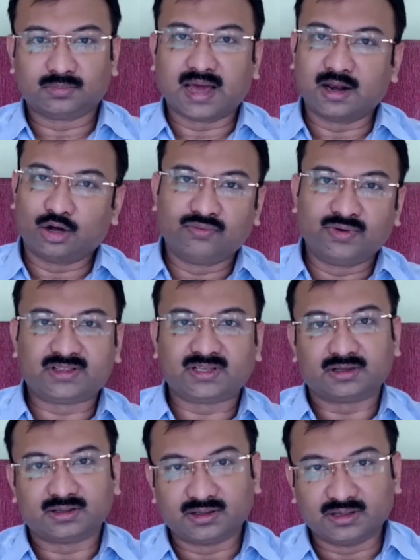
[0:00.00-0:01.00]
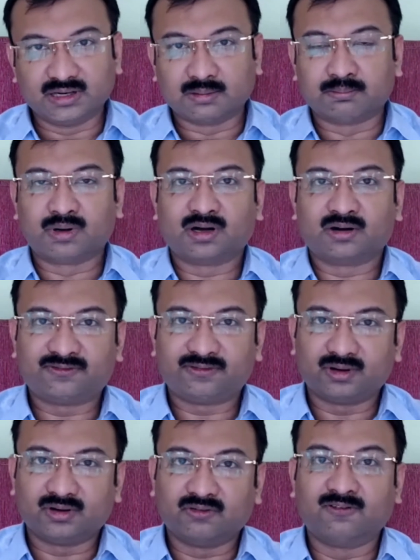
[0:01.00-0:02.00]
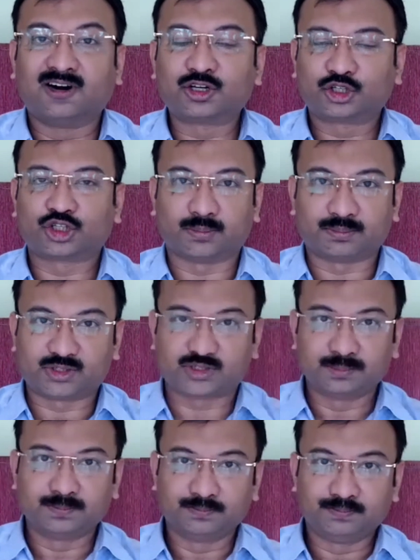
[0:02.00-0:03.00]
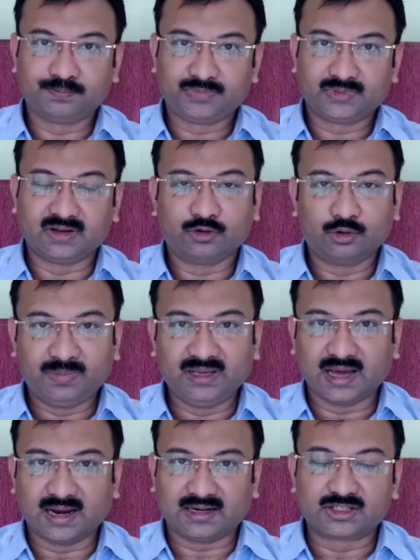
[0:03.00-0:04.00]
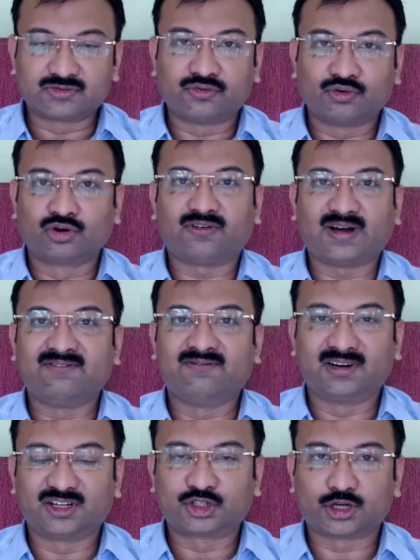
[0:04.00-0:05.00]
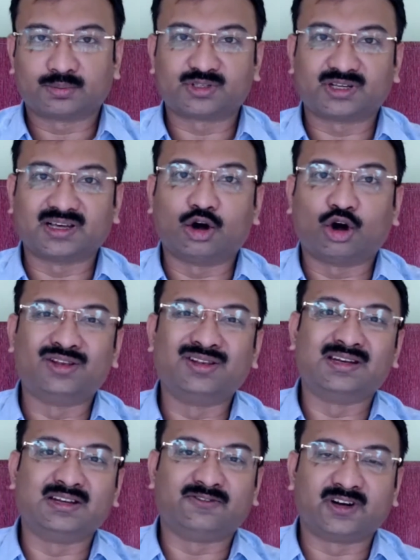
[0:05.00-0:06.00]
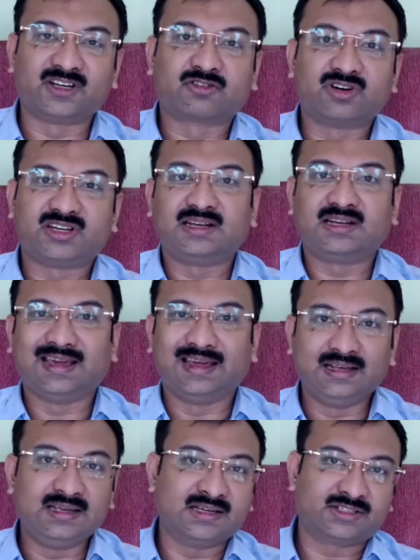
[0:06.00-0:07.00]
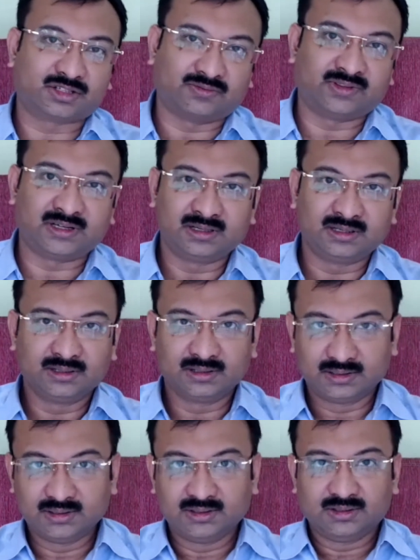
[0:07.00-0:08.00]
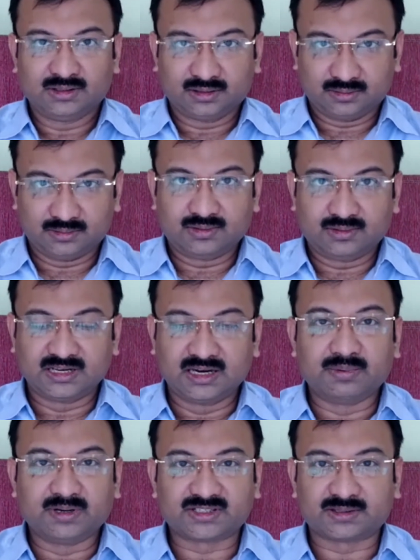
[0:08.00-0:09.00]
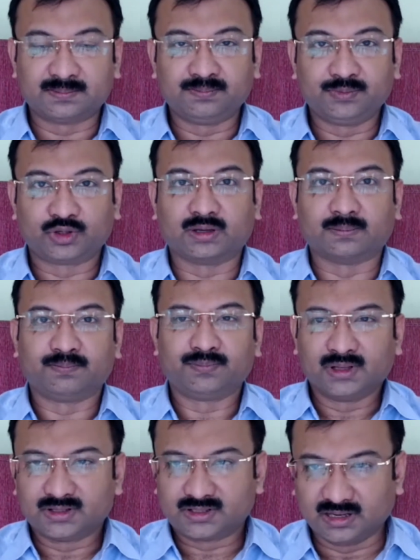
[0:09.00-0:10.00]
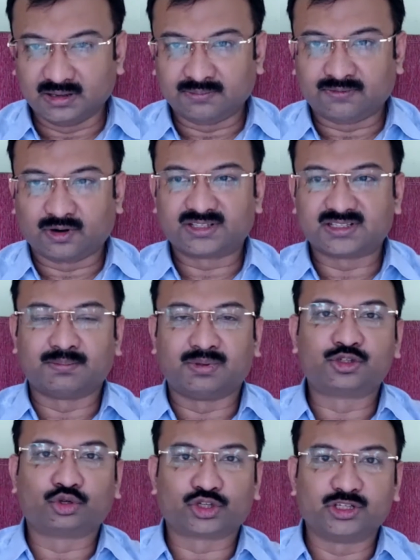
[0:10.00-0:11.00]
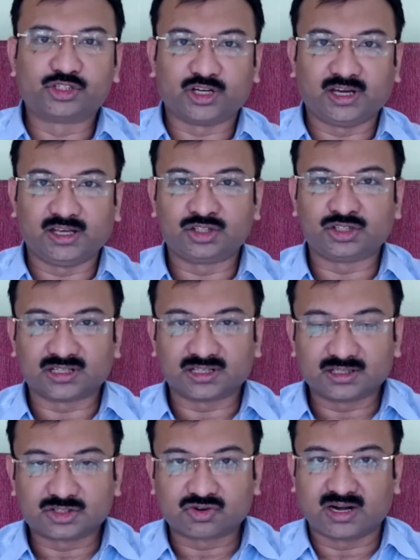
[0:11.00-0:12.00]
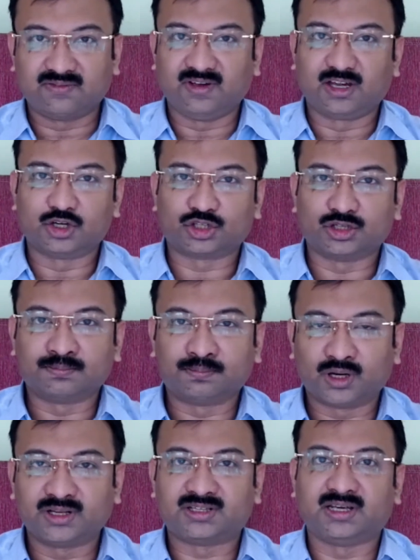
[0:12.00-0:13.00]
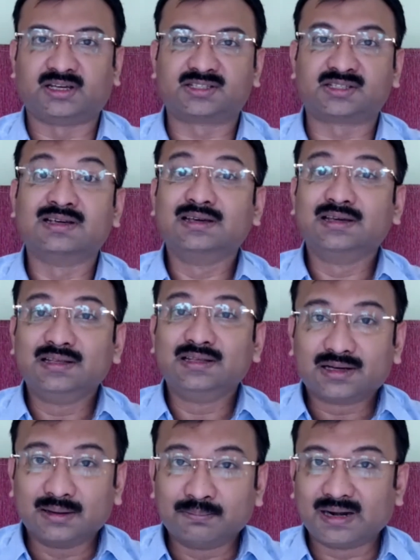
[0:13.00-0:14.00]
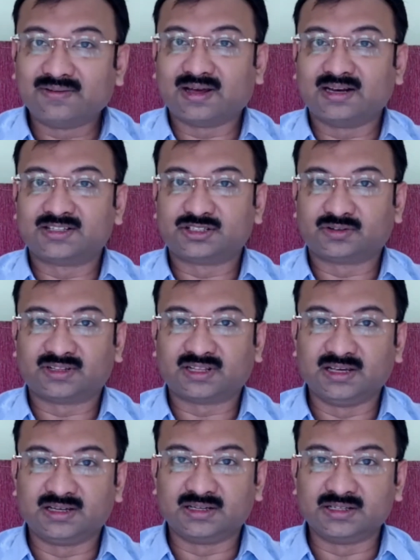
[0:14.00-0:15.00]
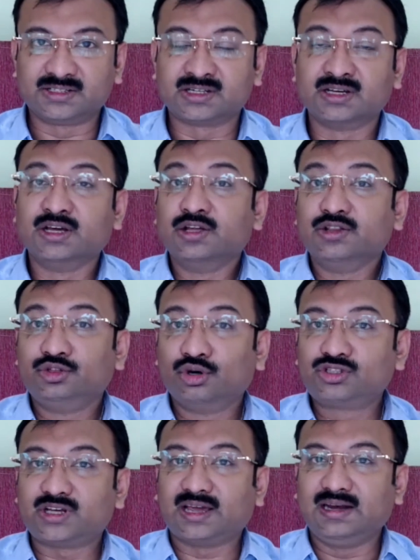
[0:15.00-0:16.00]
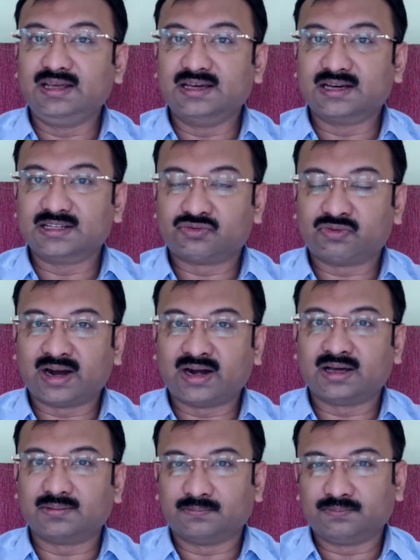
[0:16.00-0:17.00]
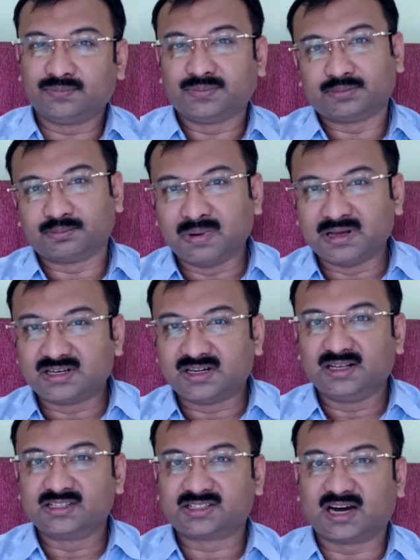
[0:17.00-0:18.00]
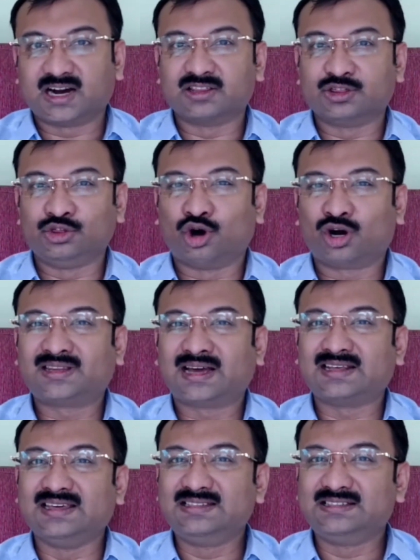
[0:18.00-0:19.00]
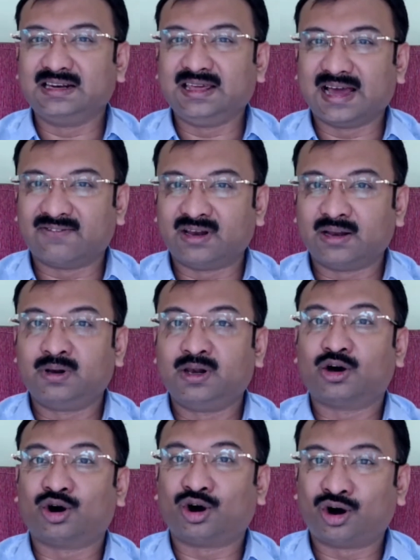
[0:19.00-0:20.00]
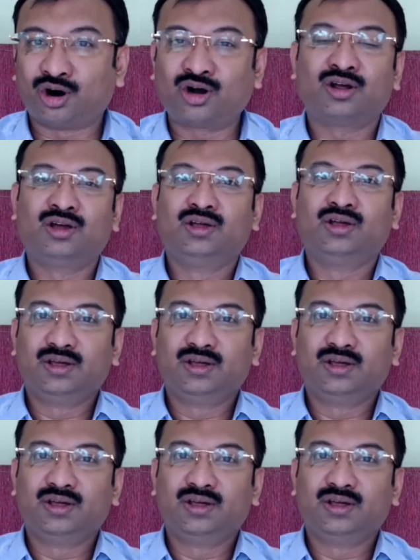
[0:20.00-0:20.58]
Along with number of workshops. There would be at least 4 or 5 workshops on different critical areas of the syllabus. Okay, say for example, social change, stratification, politics, comparative analysis of thinkers, those areas where materials are not that easily available or